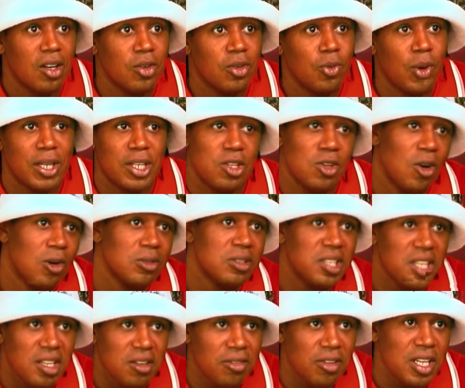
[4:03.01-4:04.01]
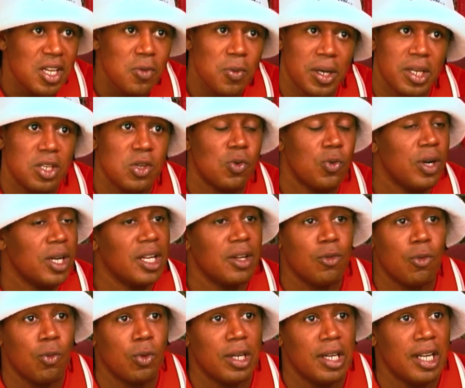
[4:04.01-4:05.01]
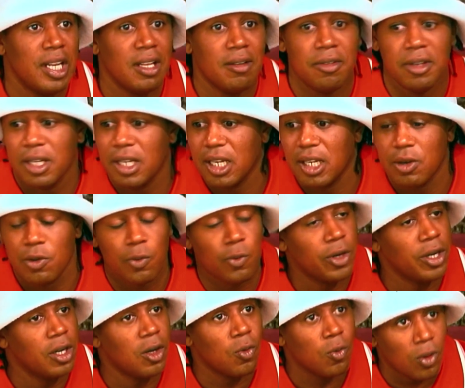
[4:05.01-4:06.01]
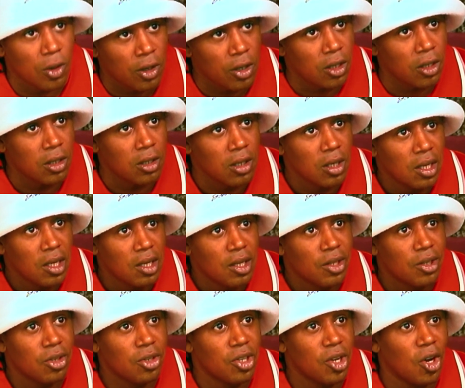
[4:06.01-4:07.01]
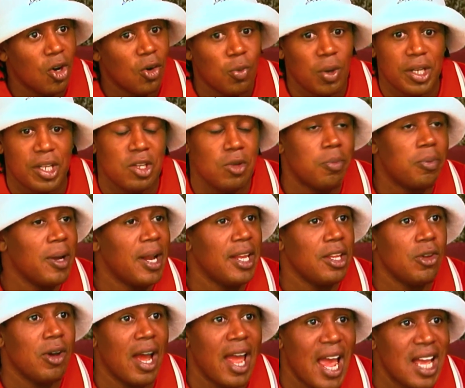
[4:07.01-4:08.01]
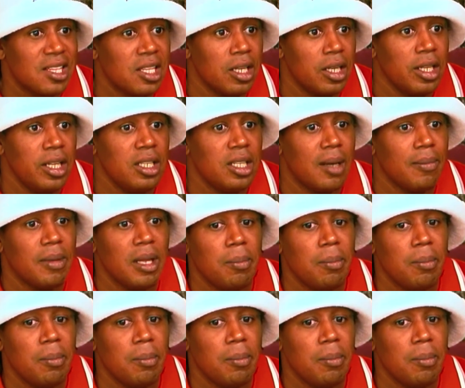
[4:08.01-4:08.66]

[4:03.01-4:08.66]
Whether you're on TV, whether you're really living in the real world, you know, whether you play you're an athlete.